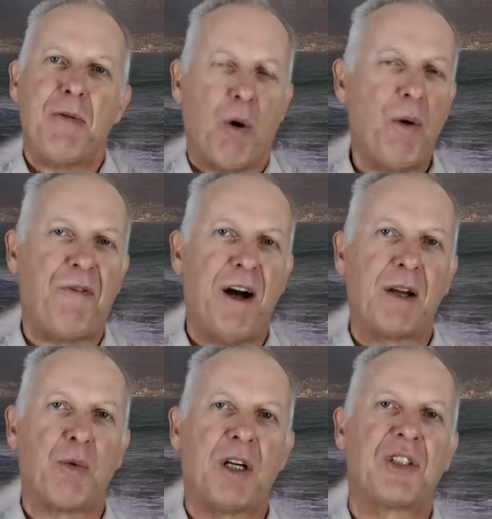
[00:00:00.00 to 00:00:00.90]
what we
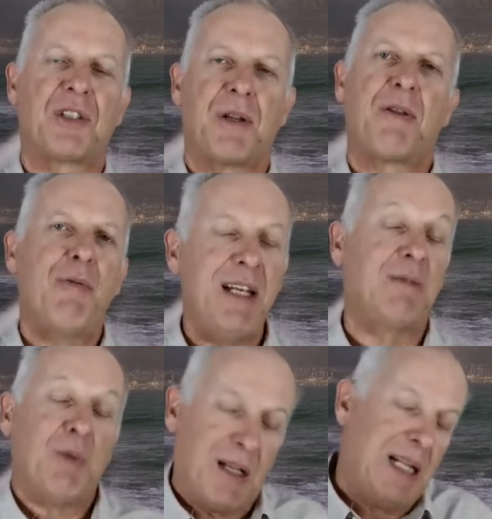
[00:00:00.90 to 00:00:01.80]
found was
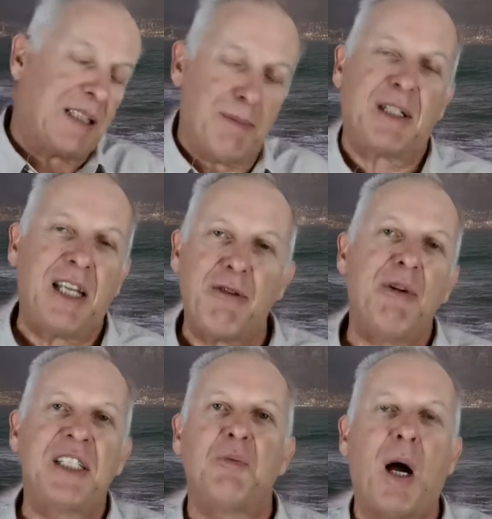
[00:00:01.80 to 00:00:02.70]
ultimately the
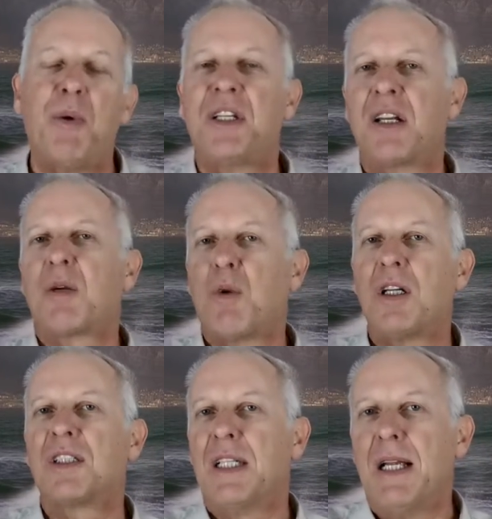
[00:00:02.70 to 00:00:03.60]
reason why we did it
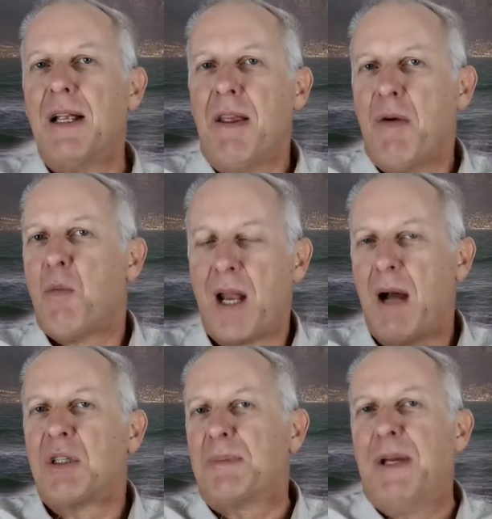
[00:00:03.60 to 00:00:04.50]
was when
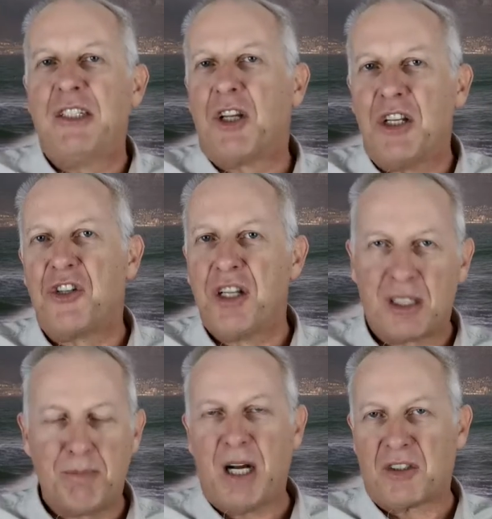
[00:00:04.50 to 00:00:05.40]
I was speaking to
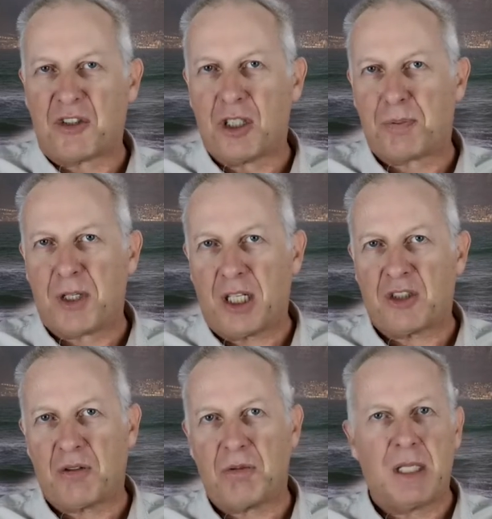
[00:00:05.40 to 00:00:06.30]
engineers about surge
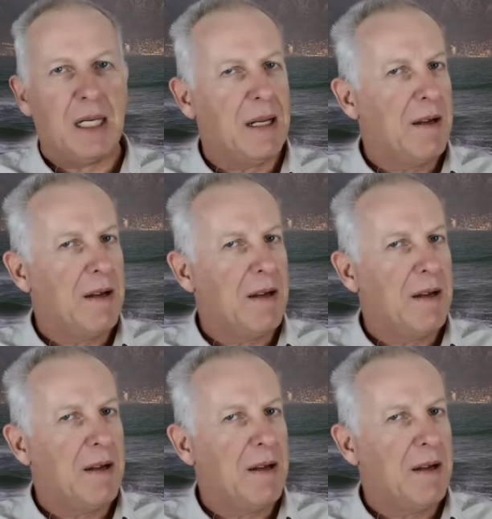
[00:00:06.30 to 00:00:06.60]
protection,